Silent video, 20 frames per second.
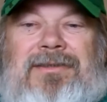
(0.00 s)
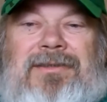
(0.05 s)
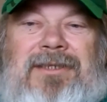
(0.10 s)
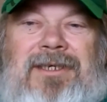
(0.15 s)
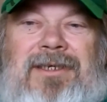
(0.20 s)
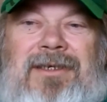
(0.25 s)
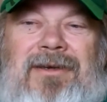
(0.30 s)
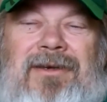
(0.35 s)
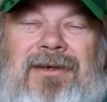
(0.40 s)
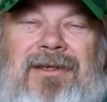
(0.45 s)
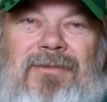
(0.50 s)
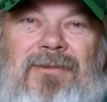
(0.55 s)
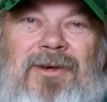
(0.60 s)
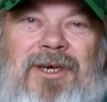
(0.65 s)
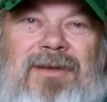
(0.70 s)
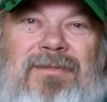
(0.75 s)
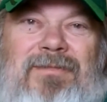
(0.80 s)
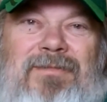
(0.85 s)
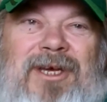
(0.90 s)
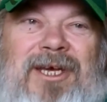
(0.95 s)
under the
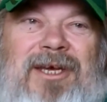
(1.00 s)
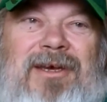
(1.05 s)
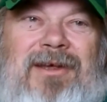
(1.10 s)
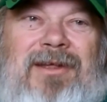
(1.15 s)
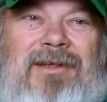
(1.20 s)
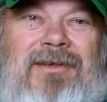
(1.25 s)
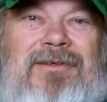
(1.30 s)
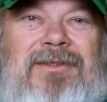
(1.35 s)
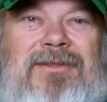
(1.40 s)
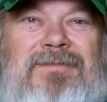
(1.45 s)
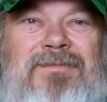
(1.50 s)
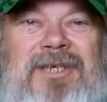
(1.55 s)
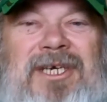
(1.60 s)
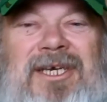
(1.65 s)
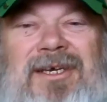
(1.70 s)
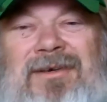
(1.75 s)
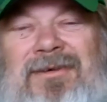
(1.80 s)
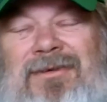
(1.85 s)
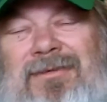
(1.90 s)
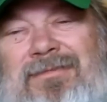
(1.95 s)
windmill there's a
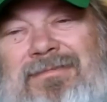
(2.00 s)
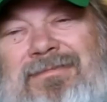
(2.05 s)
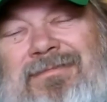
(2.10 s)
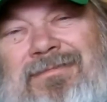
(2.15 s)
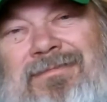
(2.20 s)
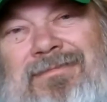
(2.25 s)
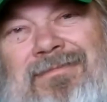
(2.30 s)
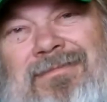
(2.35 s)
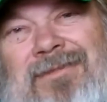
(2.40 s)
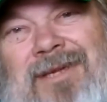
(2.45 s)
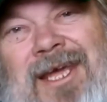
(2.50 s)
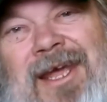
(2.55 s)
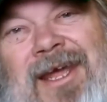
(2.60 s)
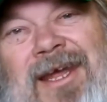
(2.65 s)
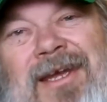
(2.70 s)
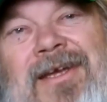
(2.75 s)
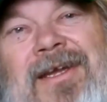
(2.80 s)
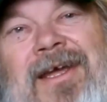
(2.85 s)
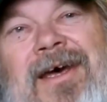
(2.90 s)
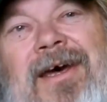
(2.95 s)
big old
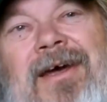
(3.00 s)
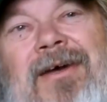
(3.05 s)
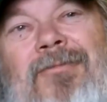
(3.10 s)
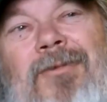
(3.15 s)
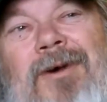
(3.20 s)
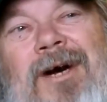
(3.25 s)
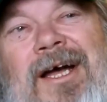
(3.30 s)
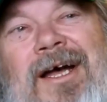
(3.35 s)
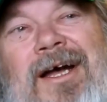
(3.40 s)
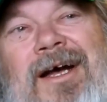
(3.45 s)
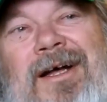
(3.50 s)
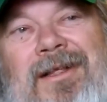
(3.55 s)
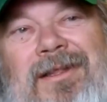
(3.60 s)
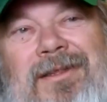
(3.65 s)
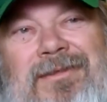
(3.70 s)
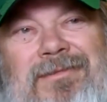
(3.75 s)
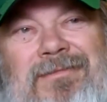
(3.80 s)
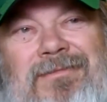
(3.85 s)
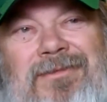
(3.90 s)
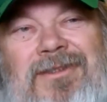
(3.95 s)
hand-dug
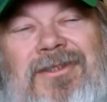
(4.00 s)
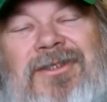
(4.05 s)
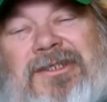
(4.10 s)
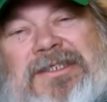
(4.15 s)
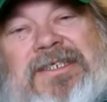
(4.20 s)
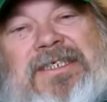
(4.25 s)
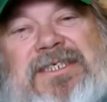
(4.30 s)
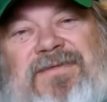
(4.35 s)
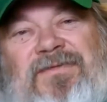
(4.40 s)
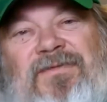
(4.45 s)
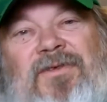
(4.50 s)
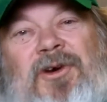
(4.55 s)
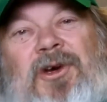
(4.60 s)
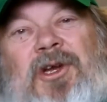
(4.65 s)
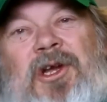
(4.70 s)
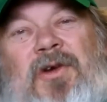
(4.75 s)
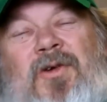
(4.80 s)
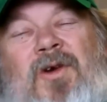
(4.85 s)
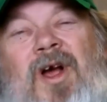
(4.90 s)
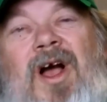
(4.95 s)
well that was six
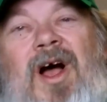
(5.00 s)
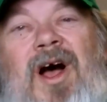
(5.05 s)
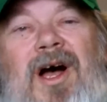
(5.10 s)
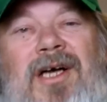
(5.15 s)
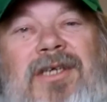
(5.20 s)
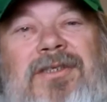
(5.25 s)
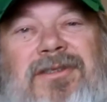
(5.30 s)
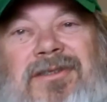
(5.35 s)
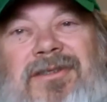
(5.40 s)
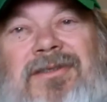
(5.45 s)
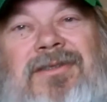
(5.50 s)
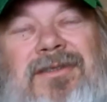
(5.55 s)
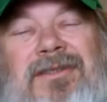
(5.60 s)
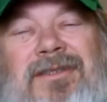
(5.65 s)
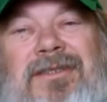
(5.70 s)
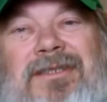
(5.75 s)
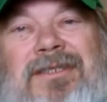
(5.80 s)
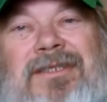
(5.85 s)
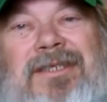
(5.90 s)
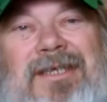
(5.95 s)
foot across,
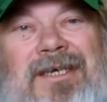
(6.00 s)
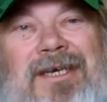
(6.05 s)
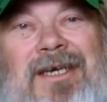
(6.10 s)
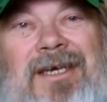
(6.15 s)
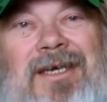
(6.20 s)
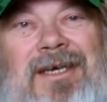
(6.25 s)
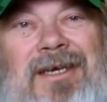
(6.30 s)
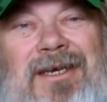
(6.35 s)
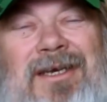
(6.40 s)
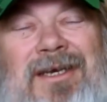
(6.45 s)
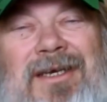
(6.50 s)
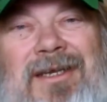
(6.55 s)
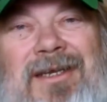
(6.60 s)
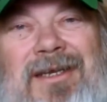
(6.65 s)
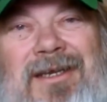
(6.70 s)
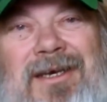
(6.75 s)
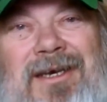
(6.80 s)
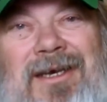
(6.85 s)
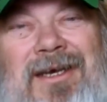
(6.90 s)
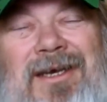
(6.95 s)

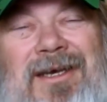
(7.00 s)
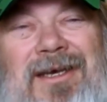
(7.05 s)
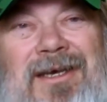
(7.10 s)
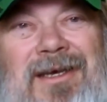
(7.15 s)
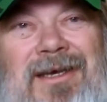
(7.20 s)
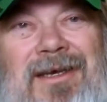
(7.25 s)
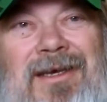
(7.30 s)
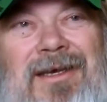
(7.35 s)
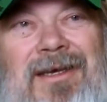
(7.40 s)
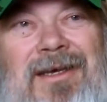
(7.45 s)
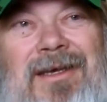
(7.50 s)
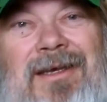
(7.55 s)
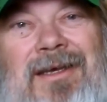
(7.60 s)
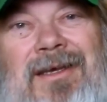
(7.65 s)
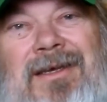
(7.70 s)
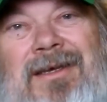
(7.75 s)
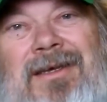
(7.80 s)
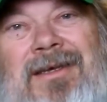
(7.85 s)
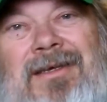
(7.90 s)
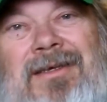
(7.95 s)
and uh,
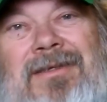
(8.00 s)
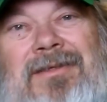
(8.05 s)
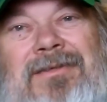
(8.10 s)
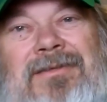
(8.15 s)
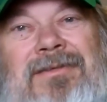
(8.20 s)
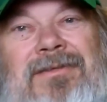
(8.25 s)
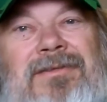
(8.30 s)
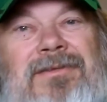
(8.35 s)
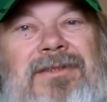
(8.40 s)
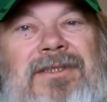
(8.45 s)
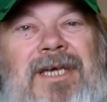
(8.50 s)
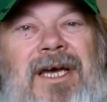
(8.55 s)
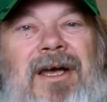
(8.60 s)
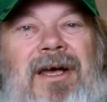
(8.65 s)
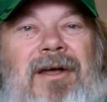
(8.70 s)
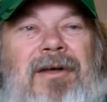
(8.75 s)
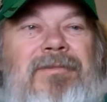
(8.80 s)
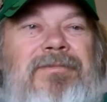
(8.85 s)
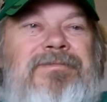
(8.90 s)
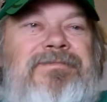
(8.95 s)

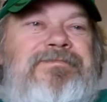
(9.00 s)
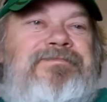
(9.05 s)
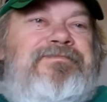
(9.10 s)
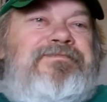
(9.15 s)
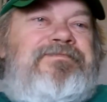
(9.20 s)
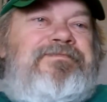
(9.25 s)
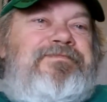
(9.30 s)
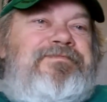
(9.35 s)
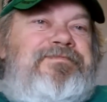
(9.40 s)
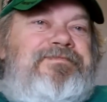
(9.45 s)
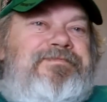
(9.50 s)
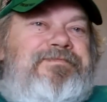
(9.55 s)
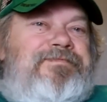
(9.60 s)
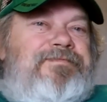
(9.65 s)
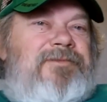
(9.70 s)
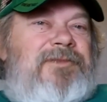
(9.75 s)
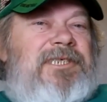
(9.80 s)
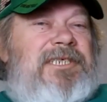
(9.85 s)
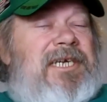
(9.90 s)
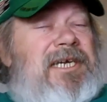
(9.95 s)
so
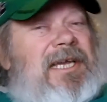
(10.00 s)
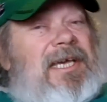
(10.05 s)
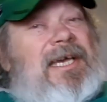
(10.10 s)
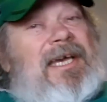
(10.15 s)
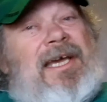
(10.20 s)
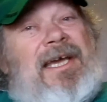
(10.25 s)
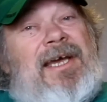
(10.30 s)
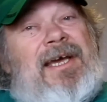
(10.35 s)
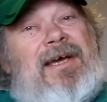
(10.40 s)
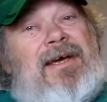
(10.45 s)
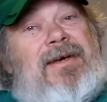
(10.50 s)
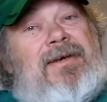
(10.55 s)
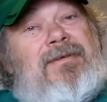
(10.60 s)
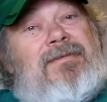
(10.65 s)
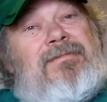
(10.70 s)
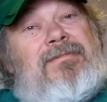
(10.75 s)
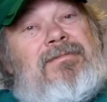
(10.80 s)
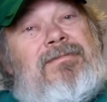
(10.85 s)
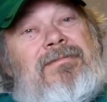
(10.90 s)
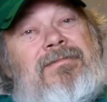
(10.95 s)

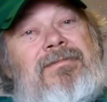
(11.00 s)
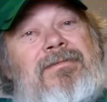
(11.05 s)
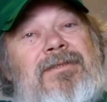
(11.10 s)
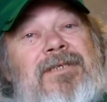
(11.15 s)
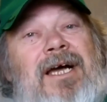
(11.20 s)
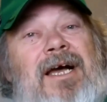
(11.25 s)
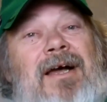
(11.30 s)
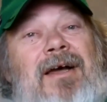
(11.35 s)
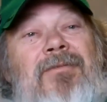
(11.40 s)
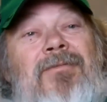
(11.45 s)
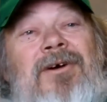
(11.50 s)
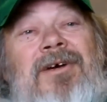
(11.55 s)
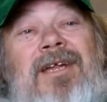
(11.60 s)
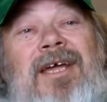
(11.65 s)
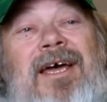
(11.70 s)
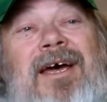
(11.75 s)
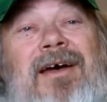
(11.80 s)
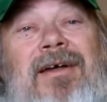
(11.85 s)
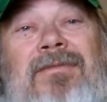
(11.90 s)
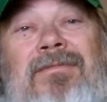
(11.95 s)
anyhow I went
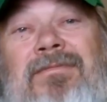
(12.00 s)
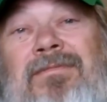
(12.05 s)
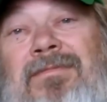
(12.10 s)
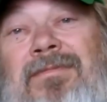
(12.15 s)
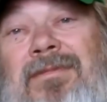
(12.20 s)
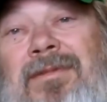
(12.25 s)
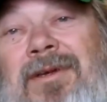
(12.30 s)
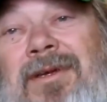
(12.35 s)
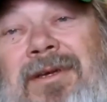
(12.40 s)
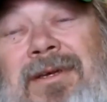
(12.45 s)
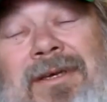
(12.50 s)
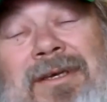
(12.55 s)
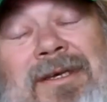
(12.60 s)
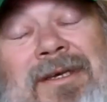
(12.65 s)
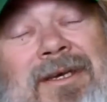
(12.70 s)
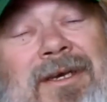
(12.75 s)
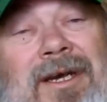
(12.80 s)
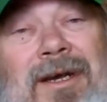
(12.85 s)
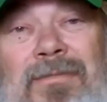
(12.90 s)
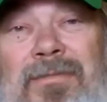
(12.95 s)
out.
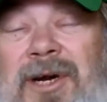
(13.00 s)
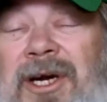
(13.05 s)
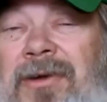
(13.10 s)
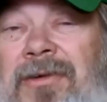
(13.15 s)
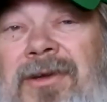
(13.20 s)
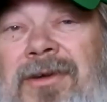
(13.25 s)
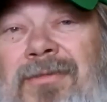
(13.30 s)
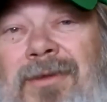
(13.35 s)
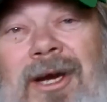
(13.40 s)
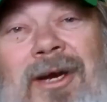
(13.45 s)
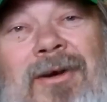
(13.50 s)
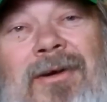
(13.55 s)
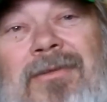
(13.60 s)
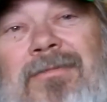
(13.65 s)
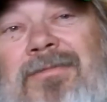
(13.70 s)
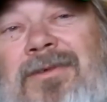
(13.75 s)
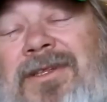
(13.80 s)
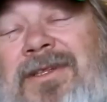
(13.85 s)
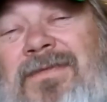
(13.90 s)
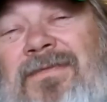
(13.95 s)
I mowed the
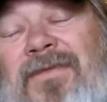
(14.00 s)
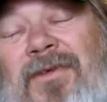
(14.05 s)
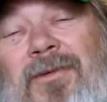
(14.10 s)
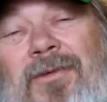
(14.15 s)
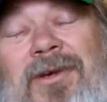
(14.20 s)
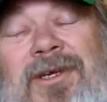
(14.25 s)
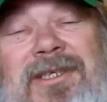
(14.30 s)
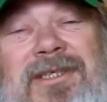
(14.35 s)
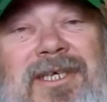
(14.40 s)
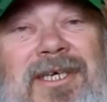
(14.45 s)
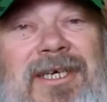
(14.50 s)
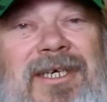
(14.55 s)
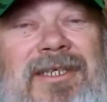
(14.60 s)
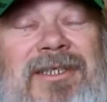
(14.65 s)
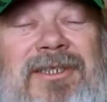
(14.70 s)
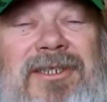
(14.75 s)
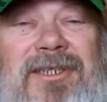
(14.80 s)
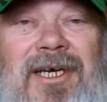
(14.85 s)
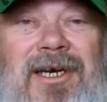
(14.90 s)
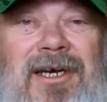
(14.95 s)
road with the forty
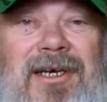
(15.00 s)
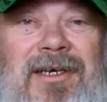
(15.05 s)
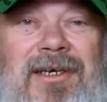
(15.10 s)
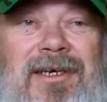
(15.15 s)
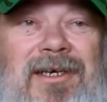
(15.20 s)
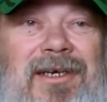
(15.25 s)
ten John